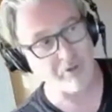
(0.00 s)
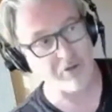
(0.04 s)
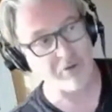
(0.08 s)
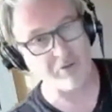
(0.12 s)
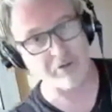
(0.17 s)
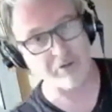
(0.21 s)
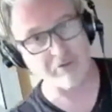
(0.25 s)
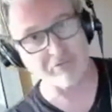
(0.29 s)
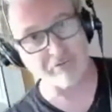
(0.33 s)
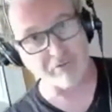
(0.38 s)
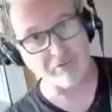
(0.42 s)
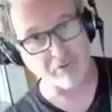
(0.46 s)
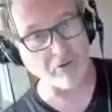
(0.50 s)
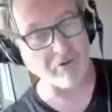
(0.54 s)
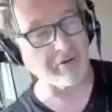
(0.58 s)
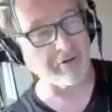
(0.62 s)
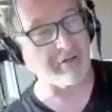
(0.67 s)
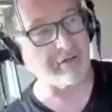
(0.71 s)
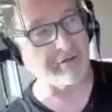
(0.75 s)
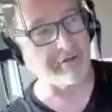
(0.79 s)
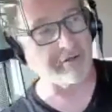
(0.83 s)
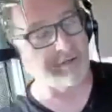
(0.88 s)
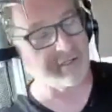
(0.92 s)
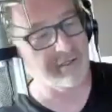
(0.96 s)
in
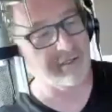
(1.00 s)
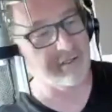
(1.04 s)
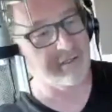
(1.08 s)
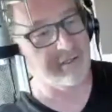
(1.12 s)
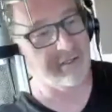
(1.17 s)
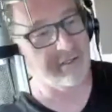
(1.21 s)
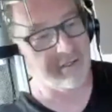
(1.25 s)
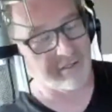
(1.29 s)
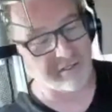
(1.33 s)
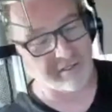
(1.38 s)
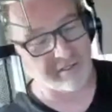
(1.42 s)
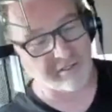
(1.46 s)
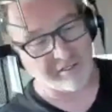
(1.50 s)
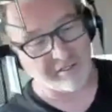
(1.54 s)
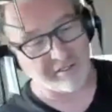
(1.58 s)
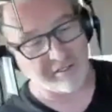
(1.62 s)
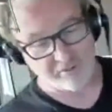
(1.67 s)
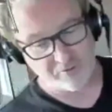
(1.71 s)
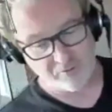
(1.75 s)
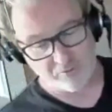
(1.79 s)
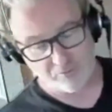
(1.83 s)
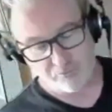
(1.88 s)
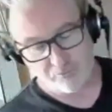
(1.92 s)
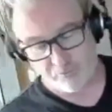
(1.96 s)
Florida,
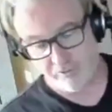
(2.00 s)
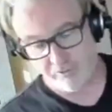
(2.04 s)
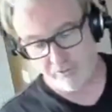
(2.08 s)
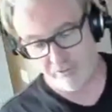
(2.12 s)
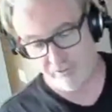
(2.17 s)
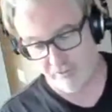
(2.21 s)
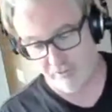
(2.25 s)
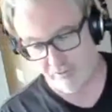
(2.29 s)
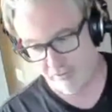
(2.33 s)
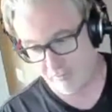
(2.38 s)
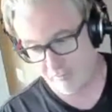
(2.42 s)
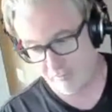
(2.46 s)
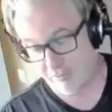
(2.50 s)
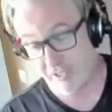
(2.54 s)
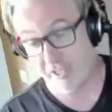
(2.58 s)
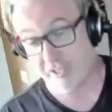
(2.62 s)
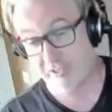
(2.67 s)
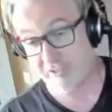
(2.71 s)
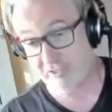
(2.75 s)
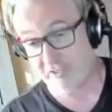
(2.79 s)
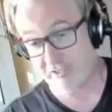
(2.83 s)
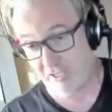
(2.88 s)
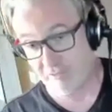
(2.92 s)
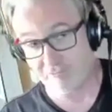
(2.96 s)
him and I
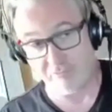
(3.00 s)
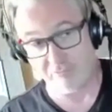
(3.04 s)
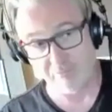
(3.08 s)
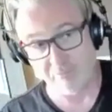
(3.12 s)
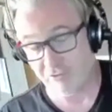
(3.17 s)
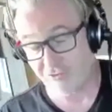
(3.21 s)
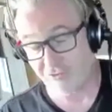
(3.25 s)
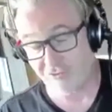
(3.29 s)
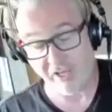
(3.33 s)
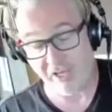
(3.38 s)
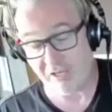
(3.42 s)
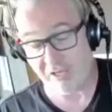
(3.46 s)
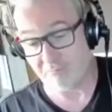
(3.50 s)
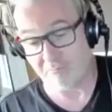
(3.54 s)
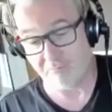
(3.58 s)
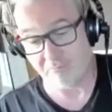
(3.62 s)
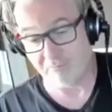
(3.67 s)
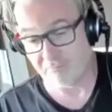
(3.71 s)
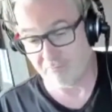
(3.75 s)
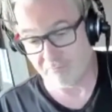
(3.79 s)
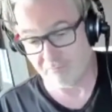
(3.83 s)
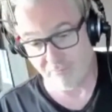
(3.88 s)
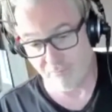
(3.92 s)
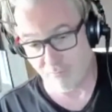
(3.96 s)
came from the
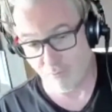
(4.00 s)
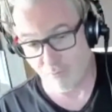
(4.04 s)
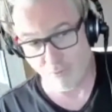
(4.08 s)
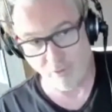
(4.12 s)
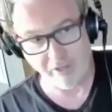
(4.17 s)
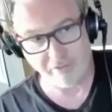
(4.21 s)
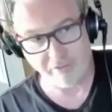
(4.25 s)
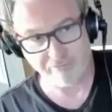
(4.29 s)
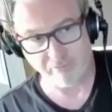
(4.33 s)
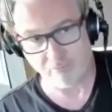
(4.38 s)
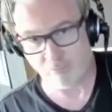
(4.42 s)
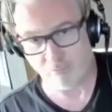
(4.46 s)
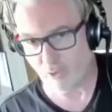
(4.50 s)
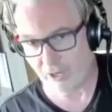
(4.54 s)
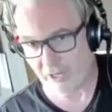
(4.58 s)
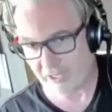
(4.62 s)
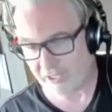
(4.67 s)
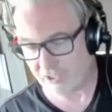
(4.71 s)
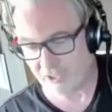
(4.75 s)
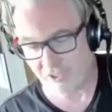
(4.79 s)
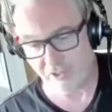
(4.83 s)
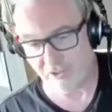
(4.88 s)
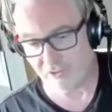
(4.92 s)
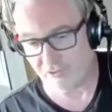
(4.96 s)
same from
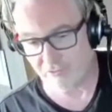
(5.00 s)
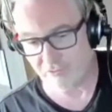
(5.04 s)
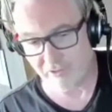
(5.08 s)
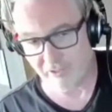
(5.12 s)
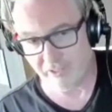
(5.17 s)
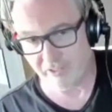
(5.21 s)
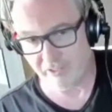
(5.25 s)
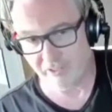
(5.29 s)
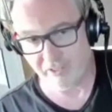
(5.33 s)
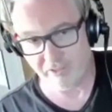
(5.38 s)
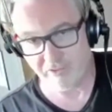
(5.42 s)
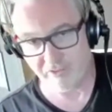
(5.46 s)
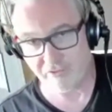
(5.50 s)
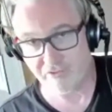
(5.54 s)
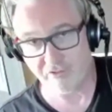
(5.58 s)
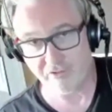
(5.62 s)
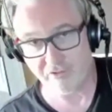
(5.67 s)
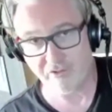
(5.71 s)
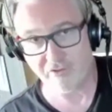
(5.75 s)
radio into this